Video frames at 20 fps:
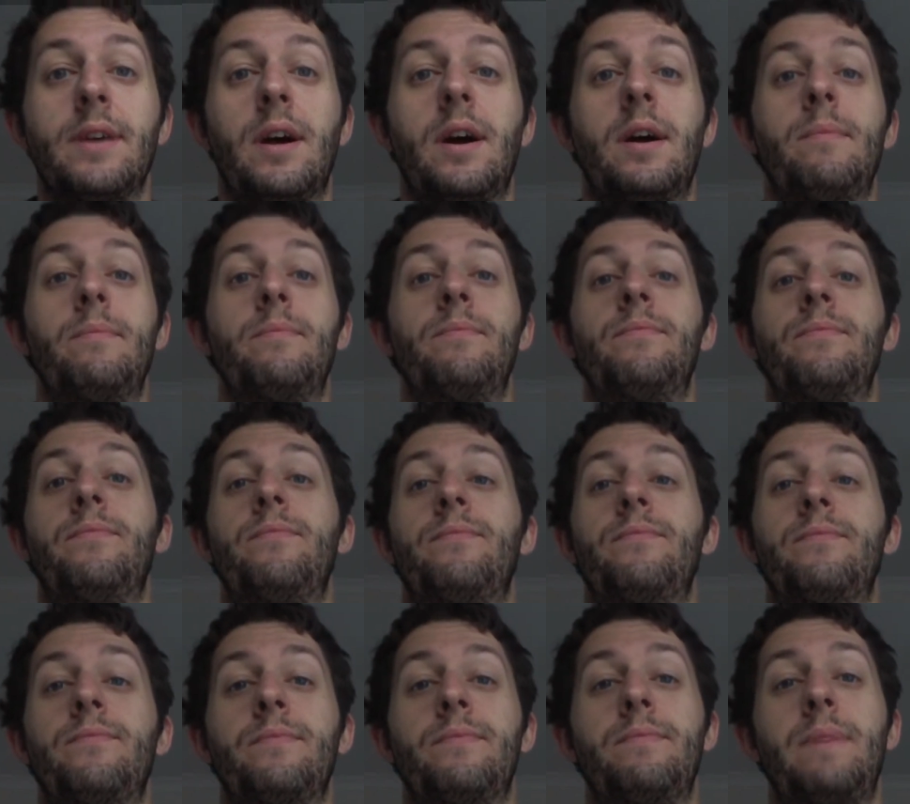Um,
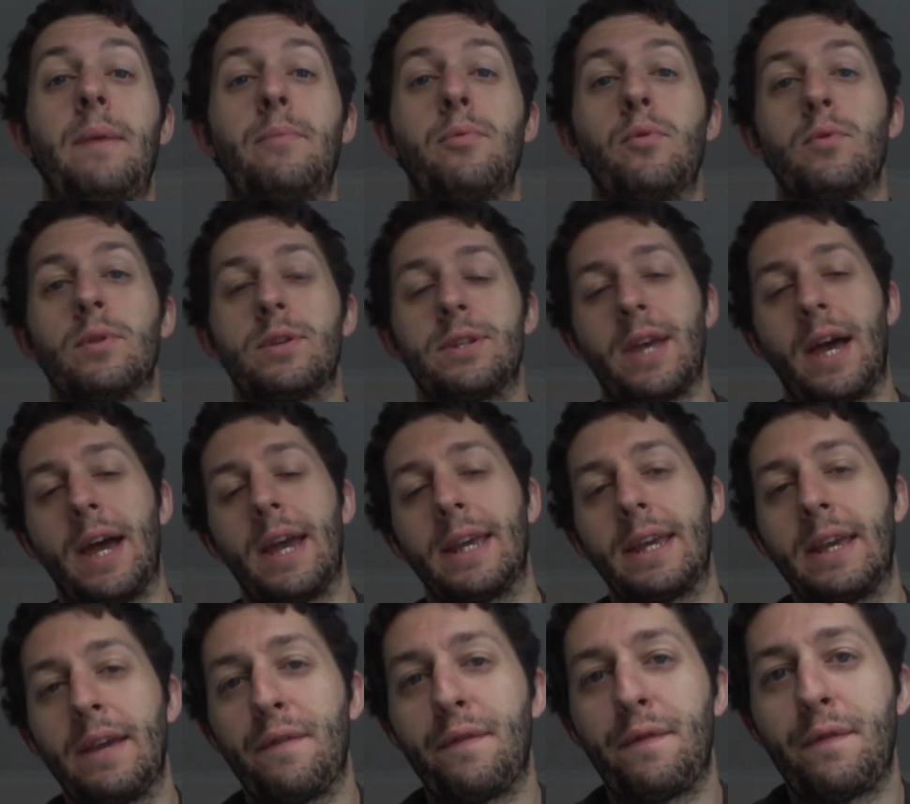people were
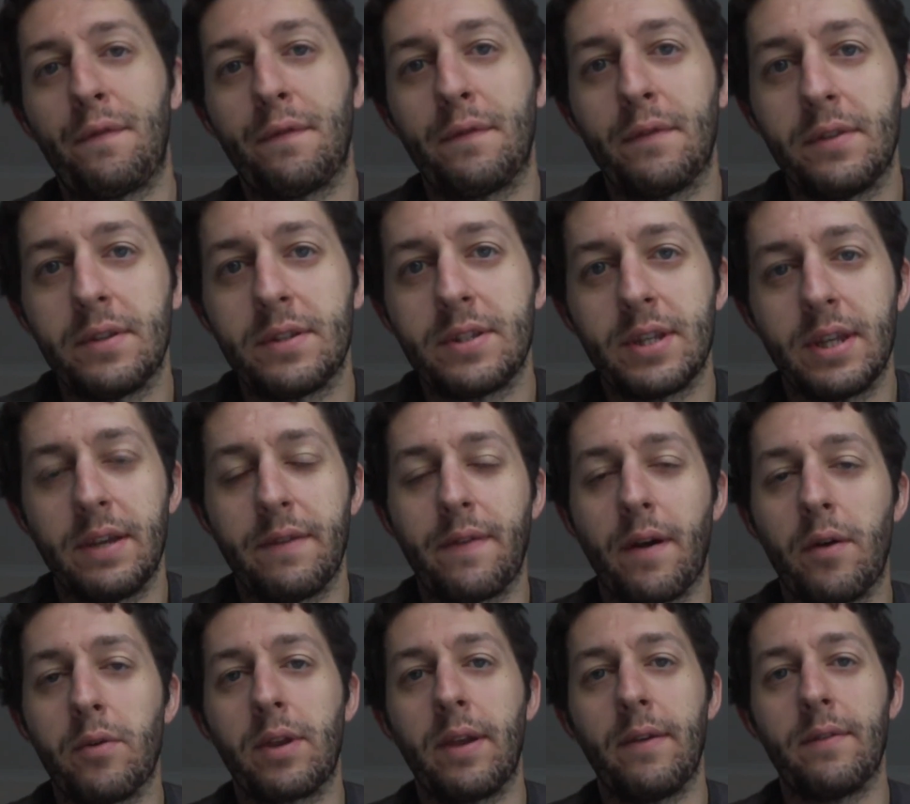saying if to, if they
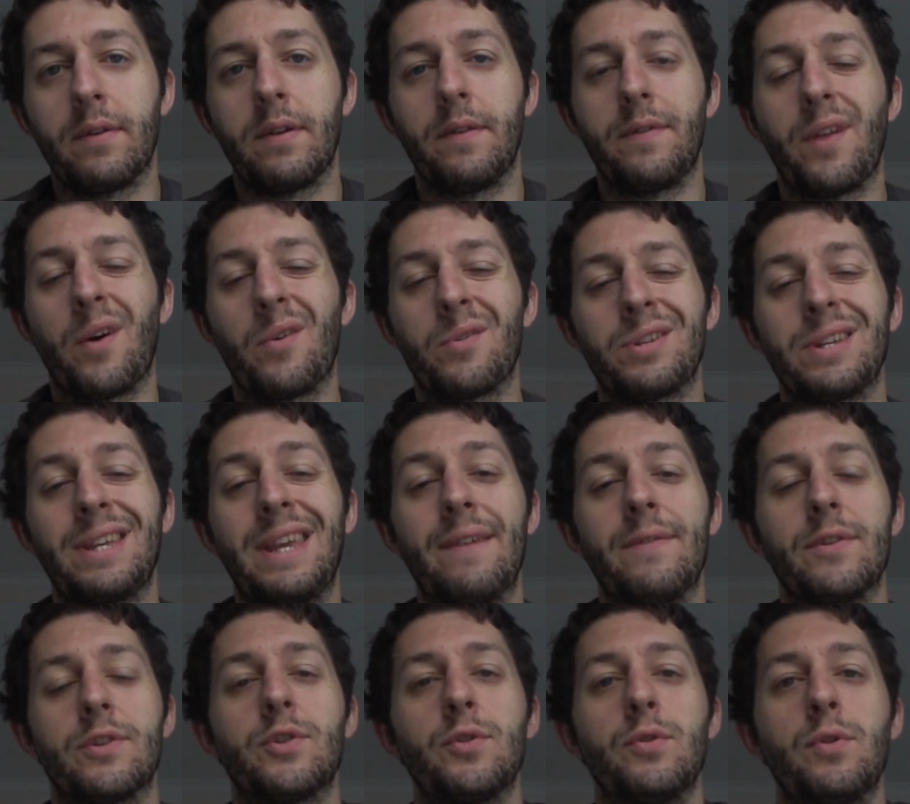were give, if they were to
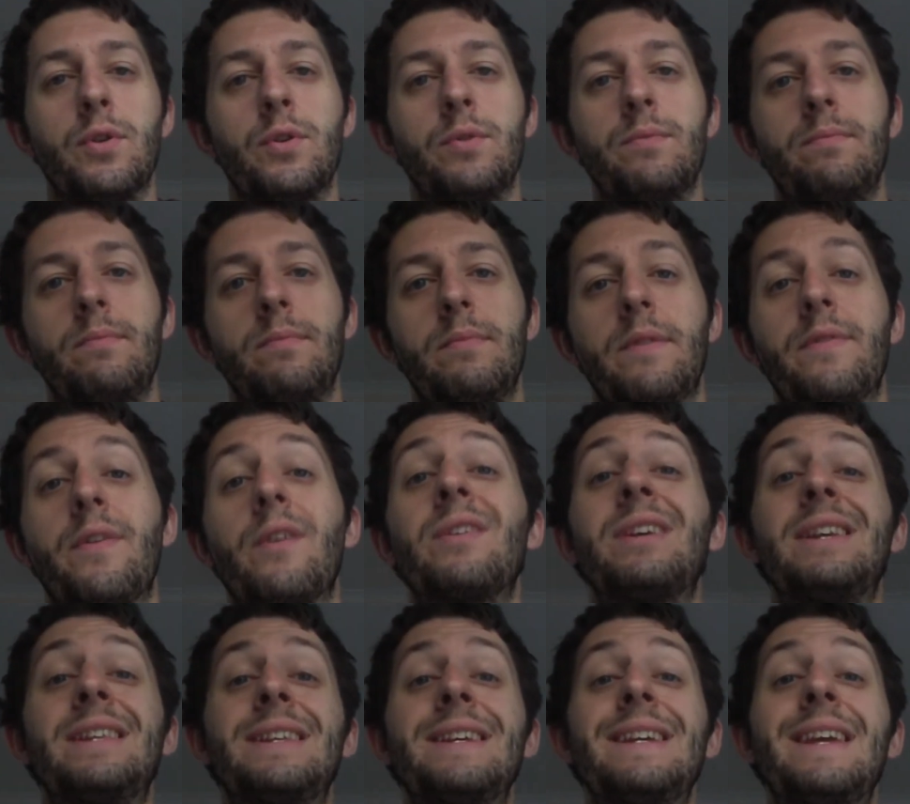give it to the if they
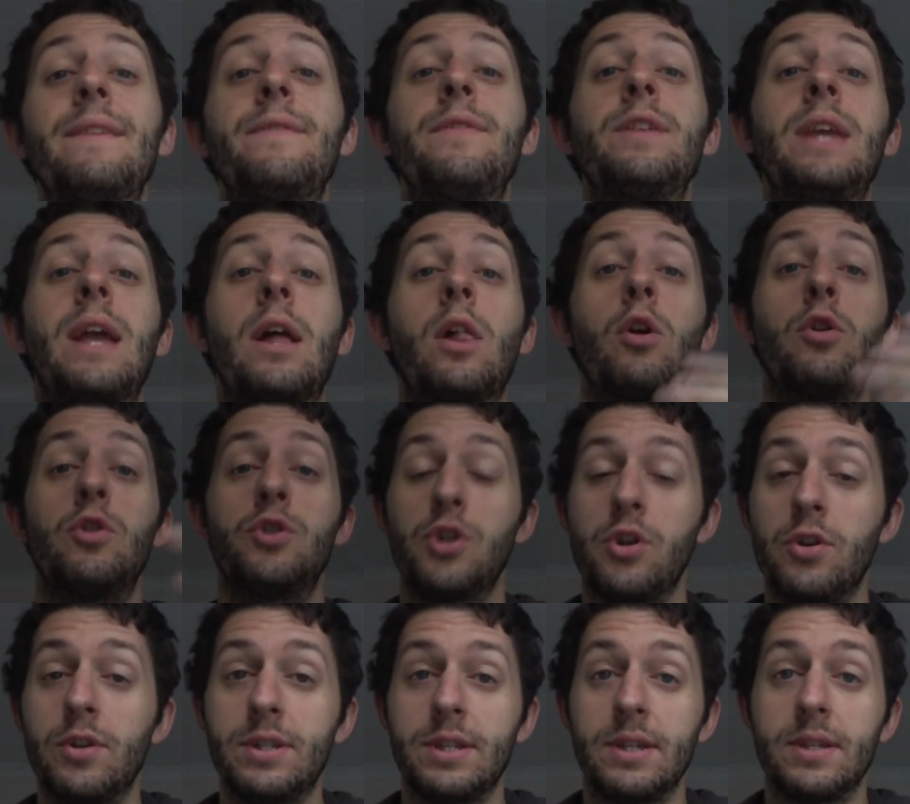to give the yellow
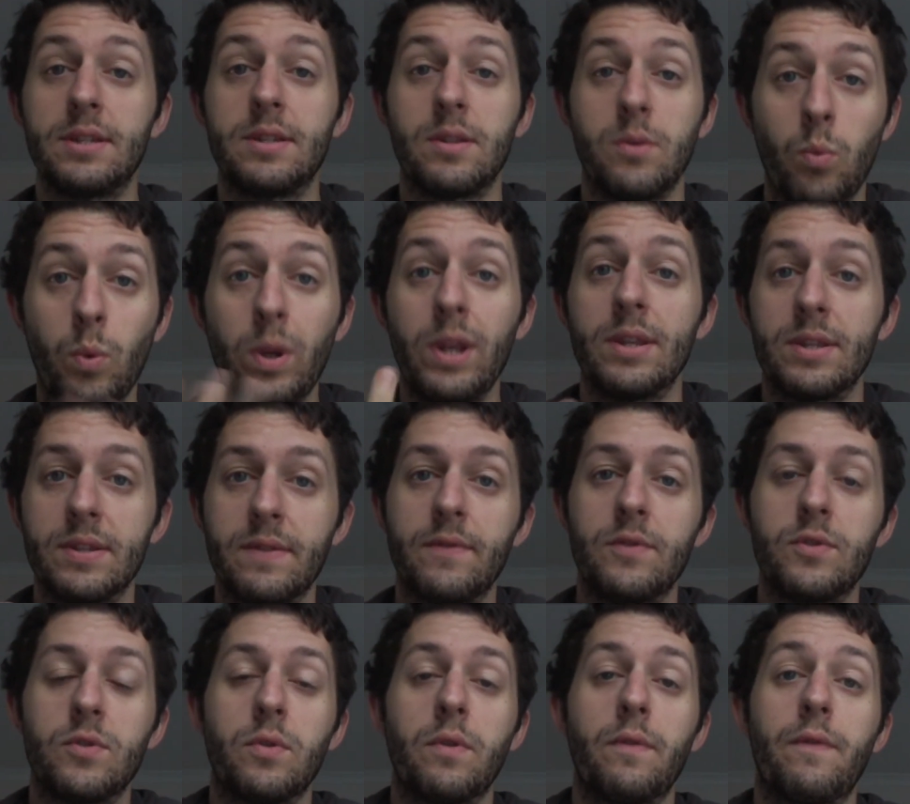jerseys the winners of the
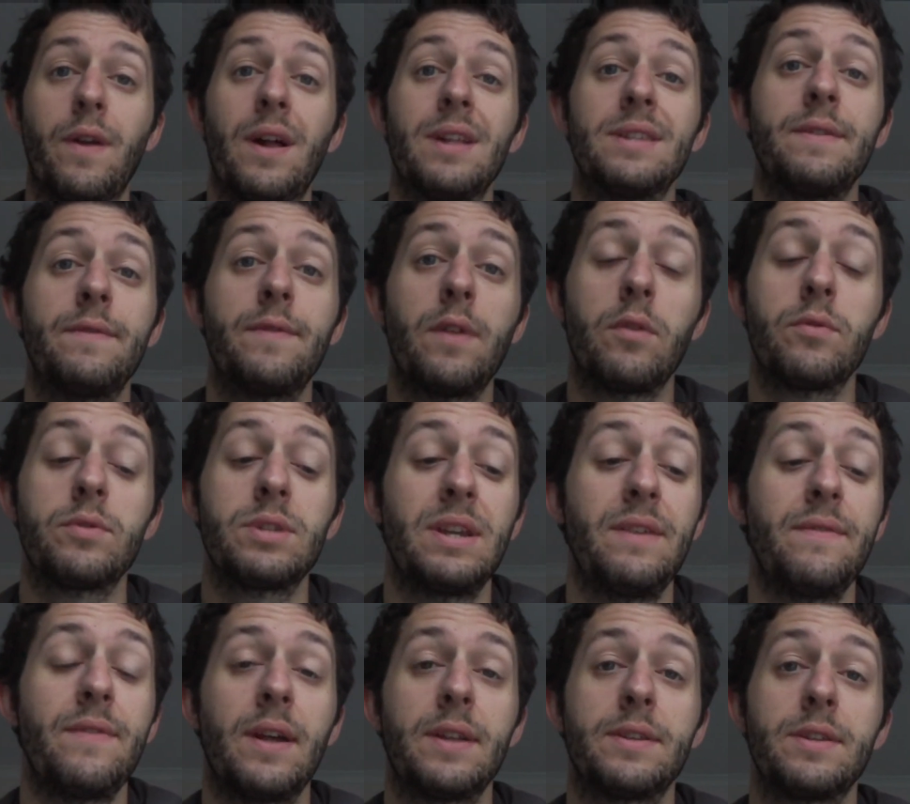Tour de France if they were to
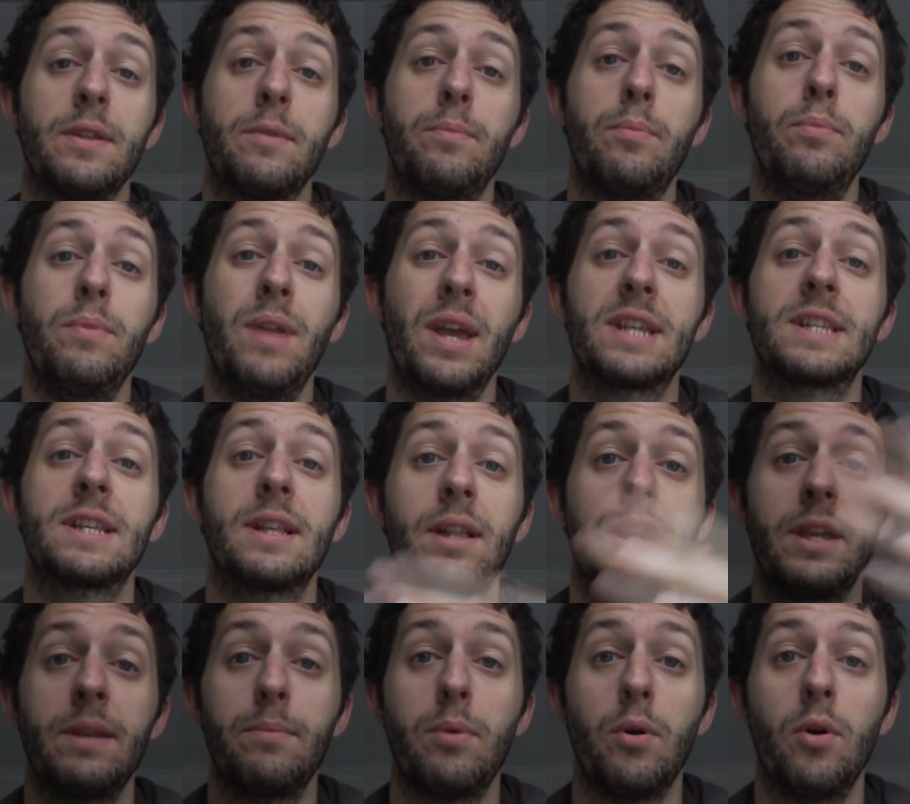give that to the next
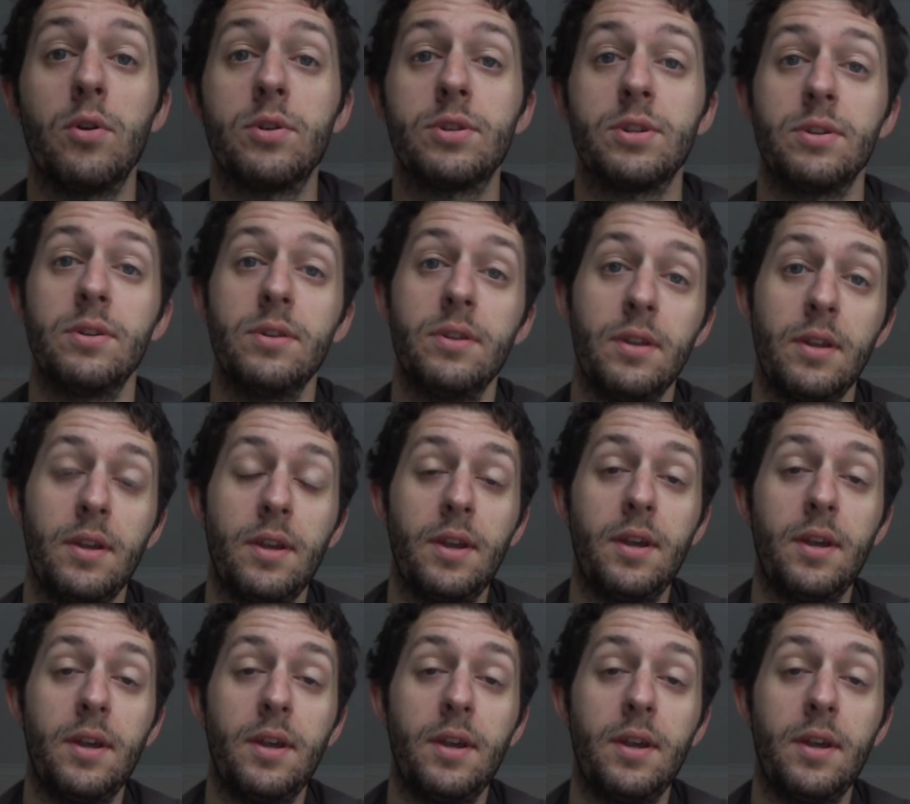clean person,